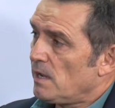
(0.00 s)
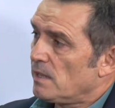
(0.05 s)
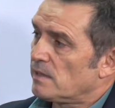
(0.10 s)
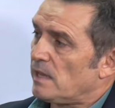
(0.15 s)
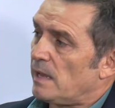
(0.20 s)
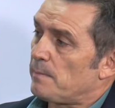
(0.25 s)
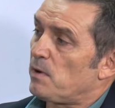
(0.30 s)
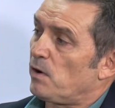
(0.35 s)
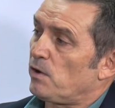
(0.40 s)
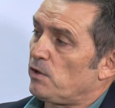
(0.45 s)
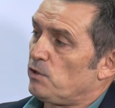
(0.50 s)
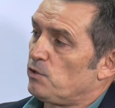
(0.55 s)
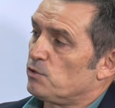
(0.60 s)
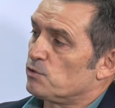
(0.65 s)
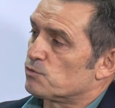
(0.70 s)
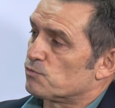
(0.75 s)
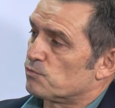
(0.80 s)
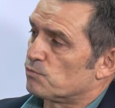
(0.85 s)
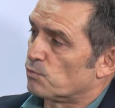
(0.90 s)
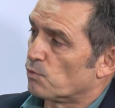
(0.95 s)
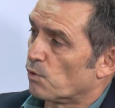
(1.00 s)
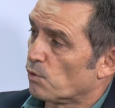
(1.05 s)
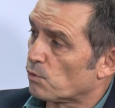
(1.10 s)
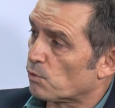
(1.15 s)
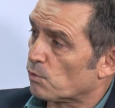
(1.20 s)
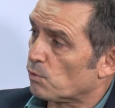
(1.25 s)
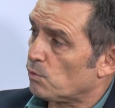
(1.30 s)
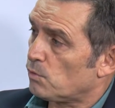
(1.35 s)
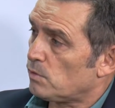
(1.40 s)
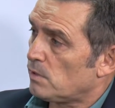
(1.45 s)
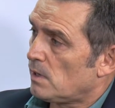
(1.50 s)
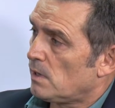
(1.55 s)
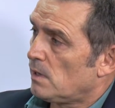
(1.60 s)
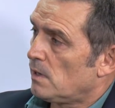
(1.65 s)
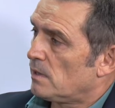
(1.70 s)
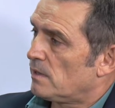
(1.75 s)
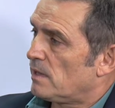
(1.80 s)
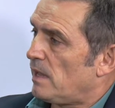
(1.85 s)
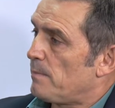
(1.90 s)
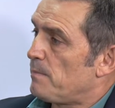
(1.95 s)
they might use rural,
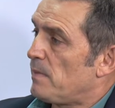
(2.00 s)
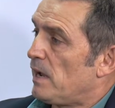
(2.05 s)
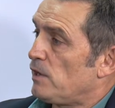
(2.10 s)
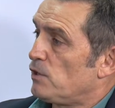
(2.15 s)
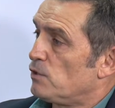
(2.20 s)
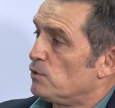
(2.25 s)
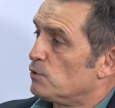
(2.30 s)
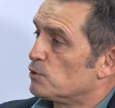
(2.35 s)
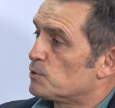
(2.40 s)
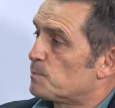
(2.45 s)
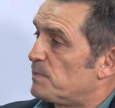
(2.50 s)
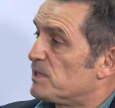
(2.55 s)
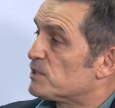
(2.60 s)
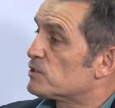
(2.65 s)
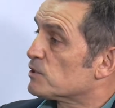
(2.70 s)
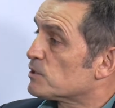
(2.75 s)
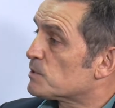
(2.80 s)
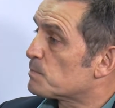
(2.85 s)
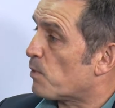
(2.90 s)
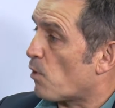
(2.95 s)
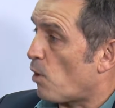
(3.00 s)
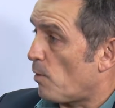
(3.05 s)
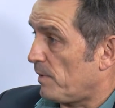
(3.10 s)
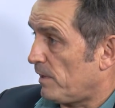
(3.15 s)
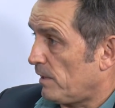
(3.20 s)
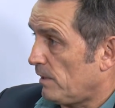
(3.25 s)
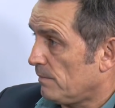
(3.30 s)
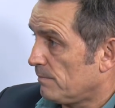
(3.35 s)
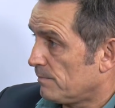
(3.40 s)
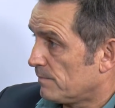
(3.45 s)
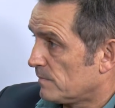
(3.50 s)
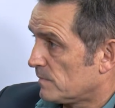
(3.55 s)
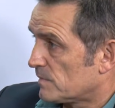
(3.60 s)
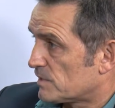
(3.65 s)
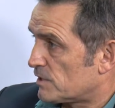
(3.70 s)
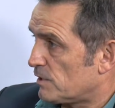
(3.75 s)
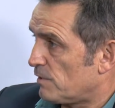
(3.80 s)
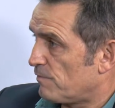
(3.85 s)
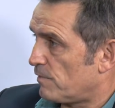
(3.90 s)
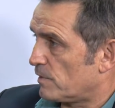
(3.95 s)
they may use business property.
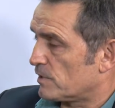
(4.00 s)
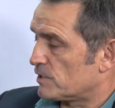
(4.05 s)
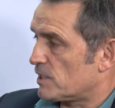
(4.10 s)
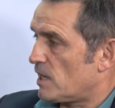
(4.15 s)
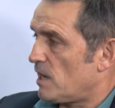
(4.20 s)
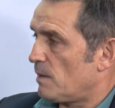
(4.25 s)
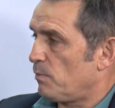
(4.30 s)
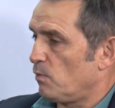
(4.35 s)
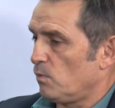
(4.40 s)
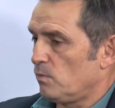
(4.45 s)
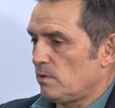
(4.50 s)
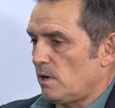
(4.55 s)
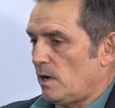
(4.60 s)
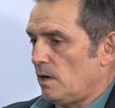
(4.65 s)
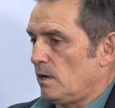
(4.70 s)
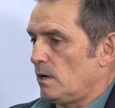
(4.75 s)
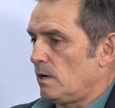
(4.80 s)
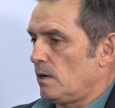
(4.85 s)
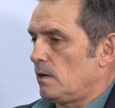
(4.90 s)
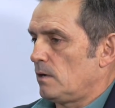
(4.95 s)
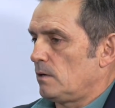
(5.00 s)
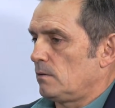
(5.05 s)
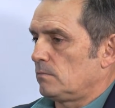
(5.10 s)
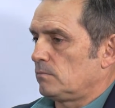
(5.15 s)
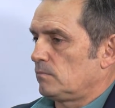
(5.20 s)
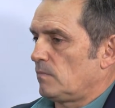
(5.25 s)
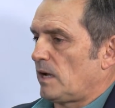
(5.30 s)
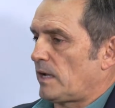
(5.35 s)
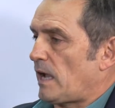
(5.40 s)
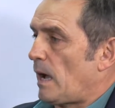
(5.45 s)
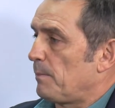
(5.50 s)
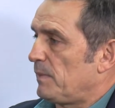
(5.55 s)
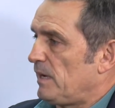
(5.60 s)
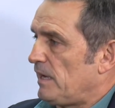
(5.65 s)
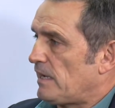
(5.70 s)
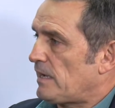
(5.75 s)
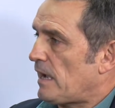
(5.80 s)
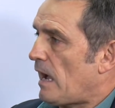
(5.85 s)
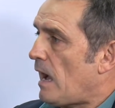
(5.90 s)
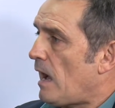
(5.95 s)
So, for example, uh, a
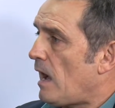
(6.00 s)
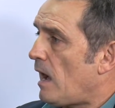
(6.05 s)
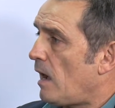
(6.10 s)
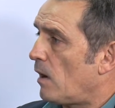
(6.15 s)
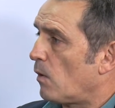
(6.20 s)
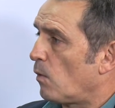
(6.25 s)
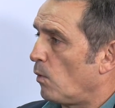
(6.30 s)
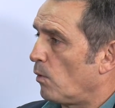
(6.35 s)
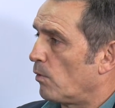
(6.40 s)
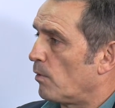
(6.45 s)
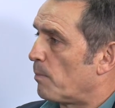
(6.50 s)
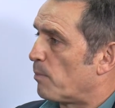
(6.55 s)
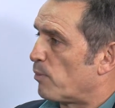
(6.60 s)
company car or a